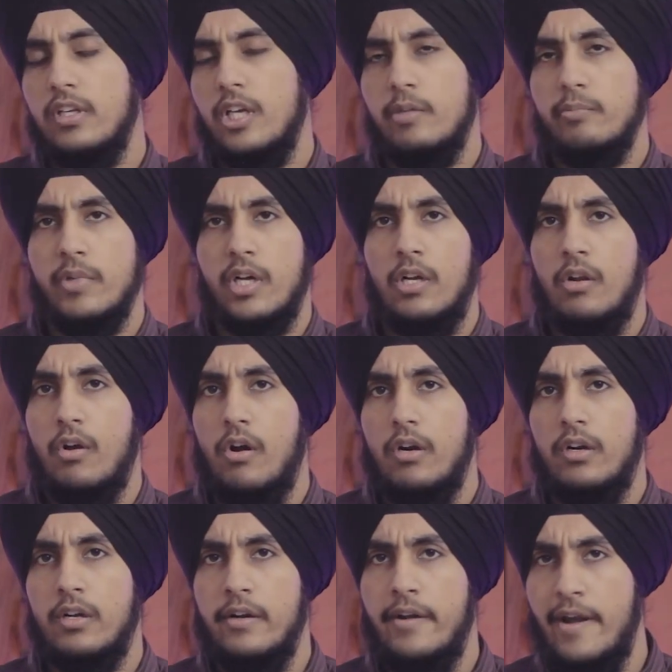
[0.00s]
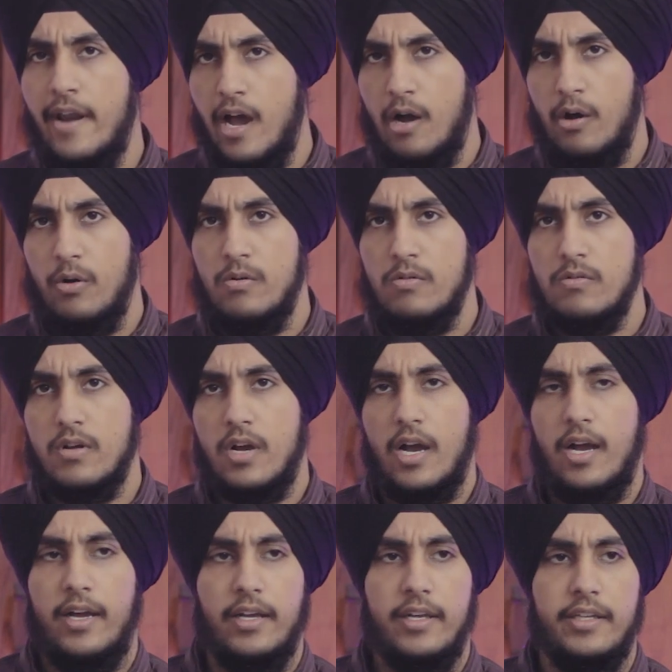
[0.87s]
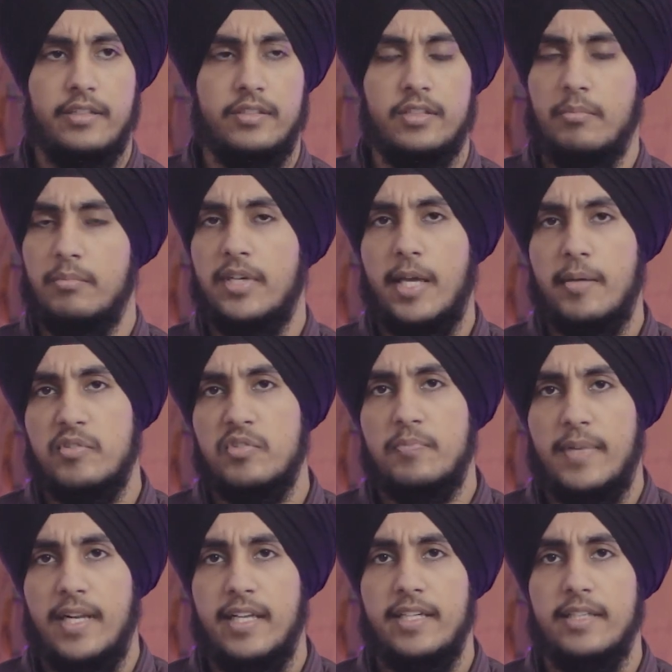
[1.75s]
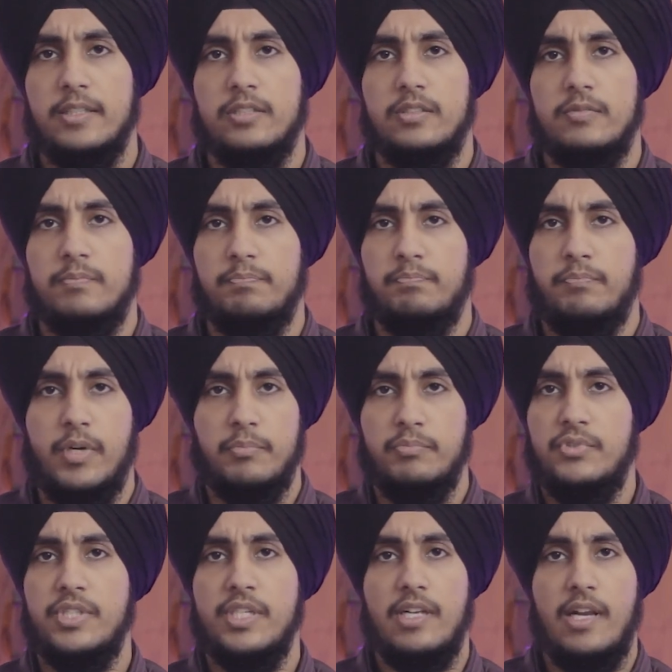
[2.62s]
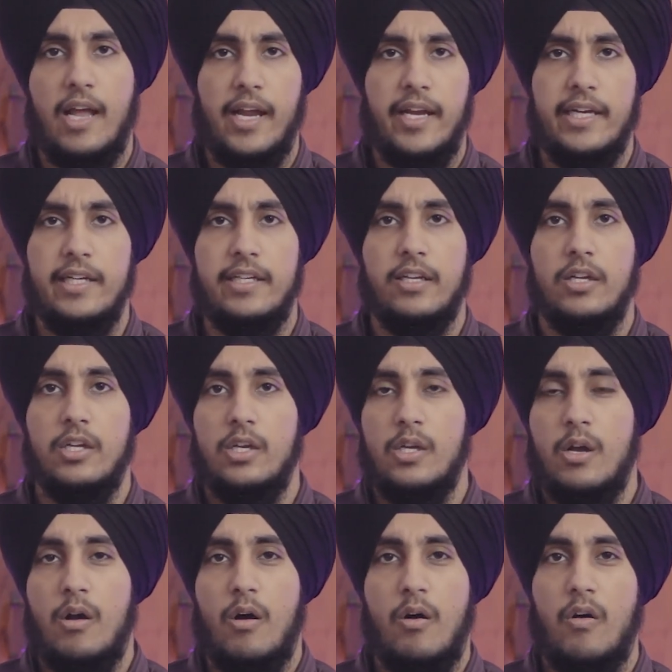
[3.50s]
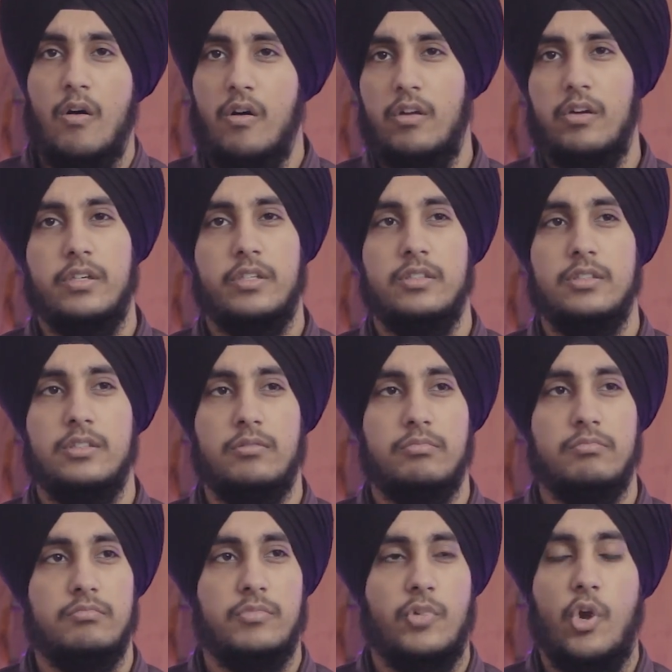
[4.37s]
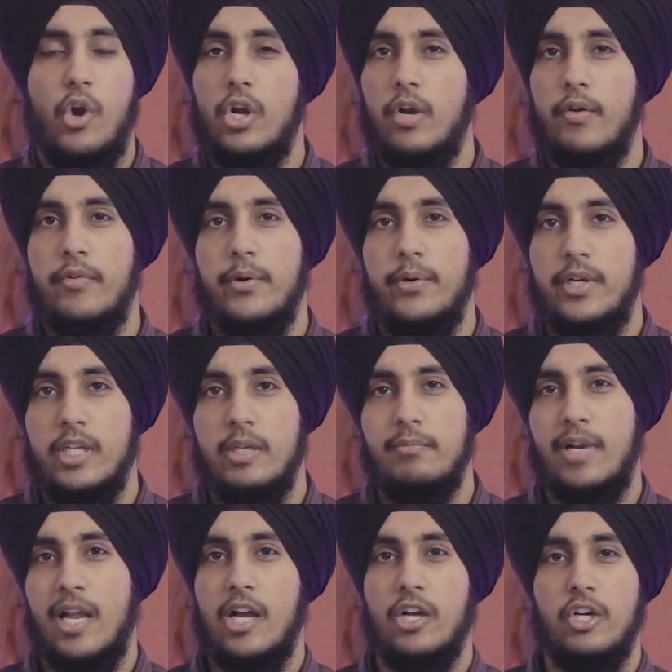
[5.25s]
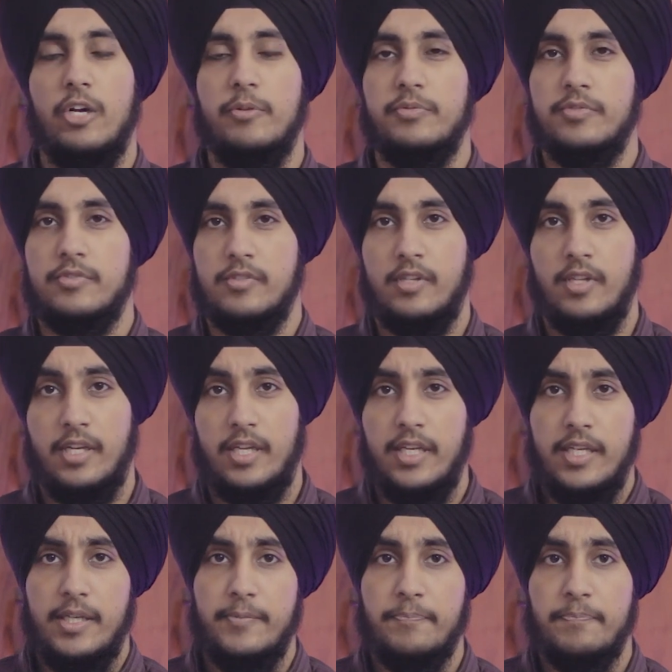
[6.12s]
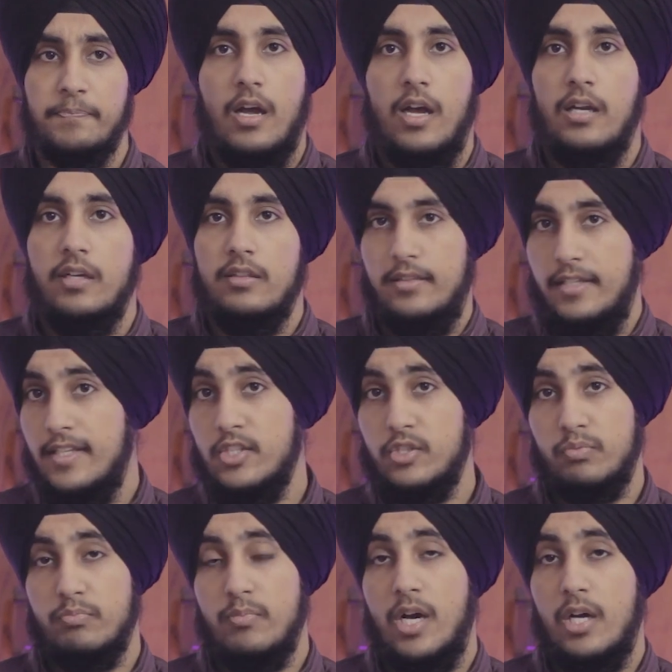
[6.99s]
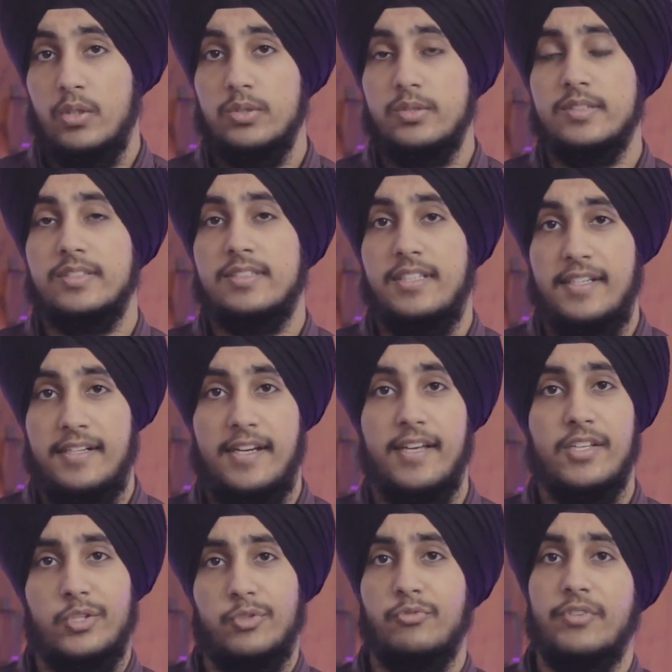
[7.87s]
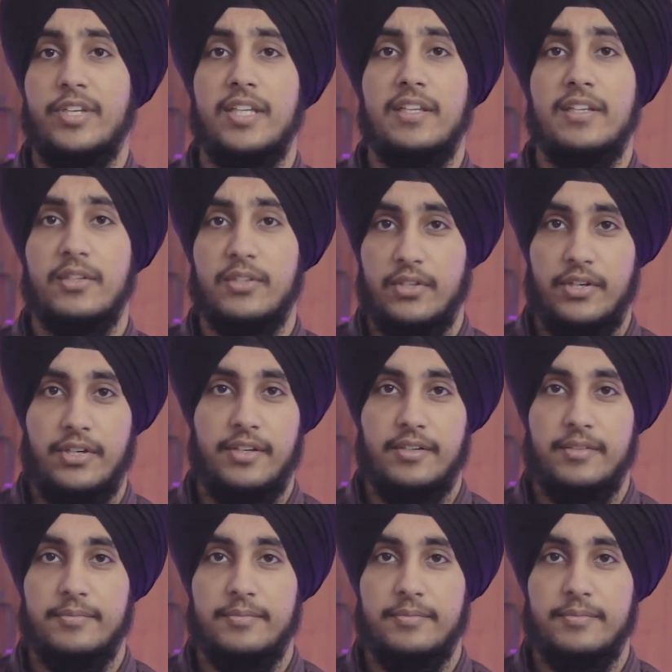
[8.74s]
game a lot now. I sometimes play PUBG Lite or Call of Duty Black Ops 3, and this mouse does feel good.